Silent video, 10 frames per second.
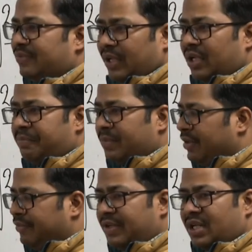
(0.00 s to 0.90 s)
way
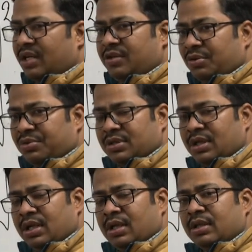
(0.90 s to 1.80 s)
we can use
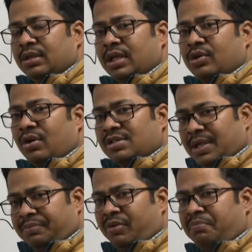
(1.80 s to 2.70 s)
the
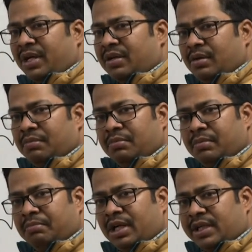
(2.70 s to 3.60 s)
concept of
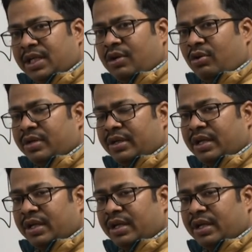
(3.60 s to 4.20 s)
multi-echelon